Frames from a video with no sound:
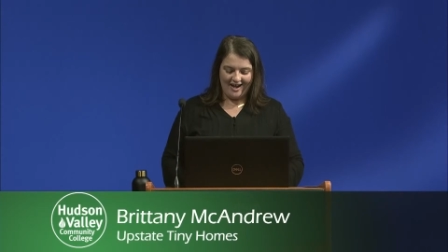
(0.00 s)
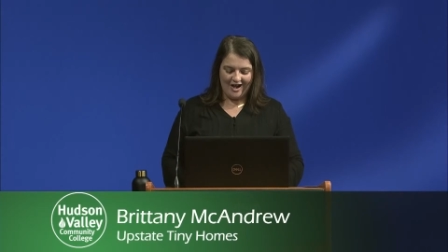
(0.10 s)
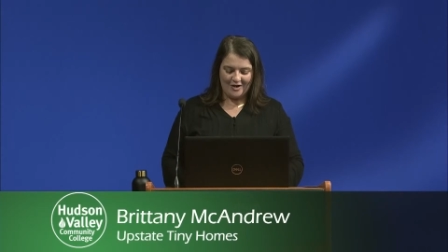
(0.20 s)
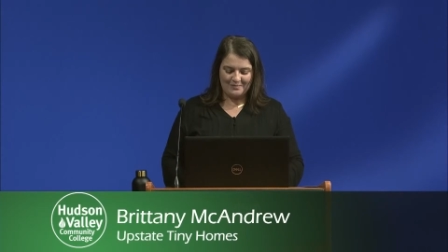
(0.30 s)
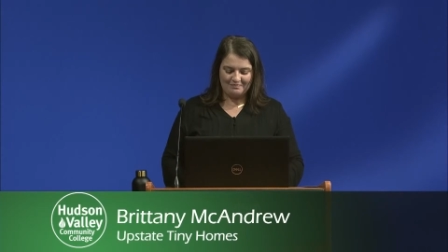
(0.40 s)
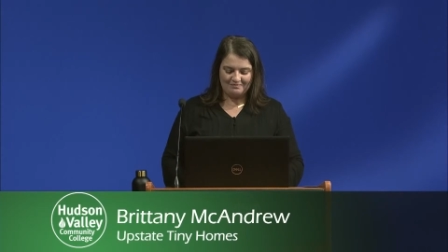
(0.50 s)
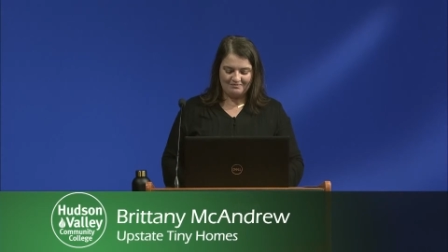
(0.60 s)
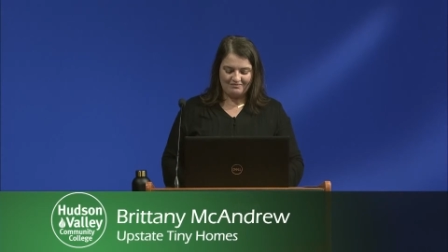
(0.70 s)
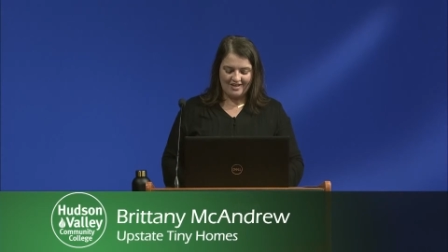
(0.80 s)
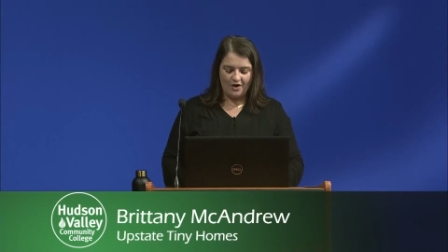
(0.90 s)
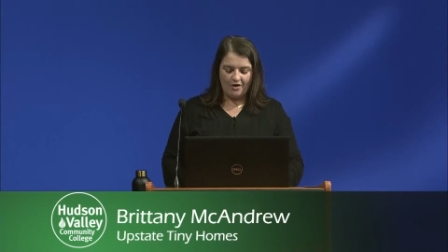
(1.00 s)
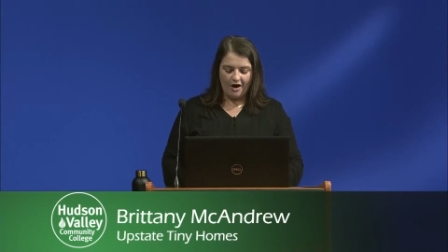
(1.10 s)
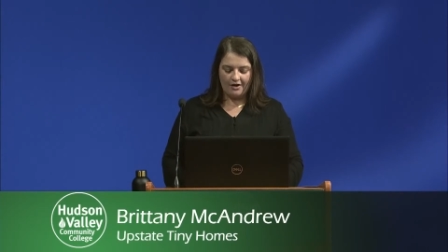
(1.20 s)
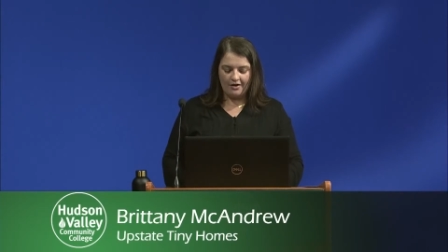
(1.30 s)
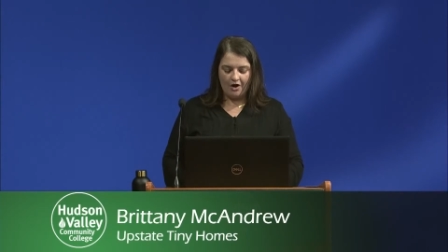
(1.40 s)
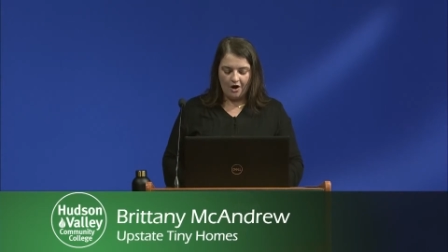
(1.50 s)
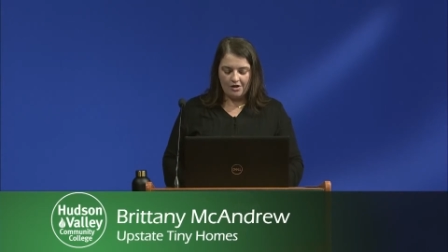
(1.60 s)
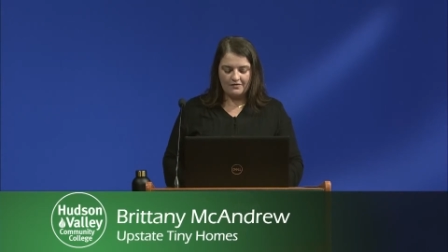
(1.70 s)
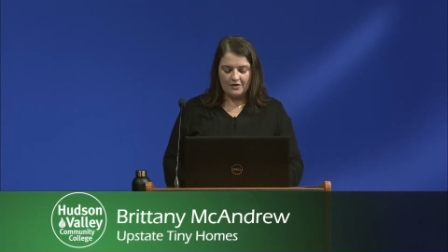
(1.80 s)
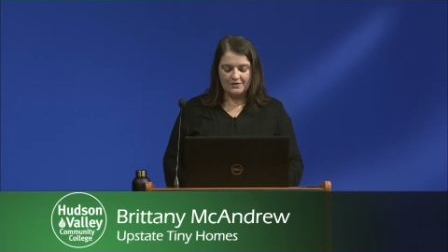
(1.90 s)
um, now, are
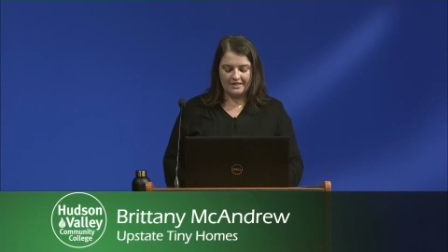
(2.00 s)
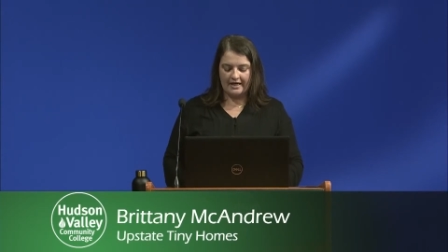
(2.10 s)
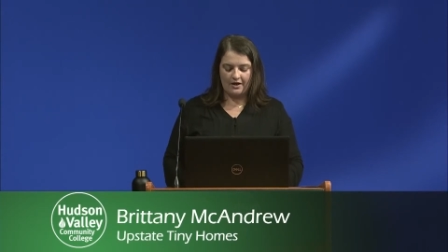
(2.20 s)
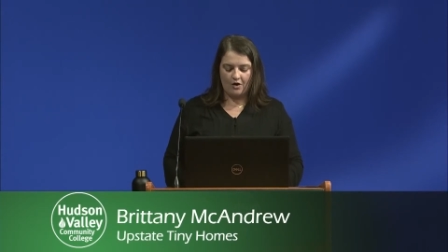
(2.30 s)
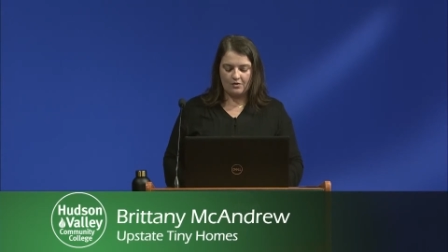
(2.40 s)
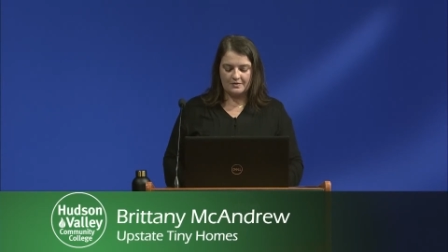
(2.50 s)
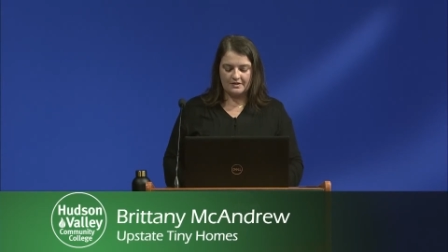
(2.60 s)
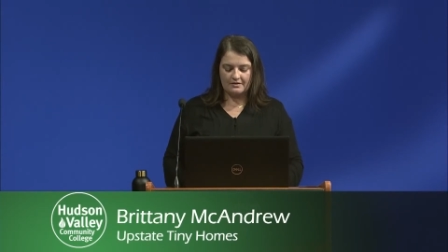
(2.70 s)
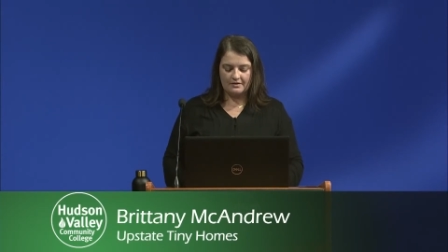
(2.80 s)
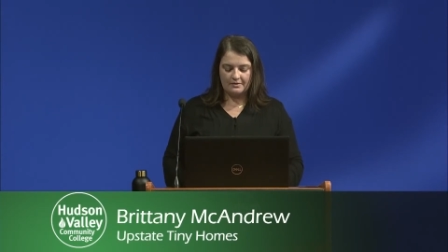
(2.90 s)
all of those tiny homes?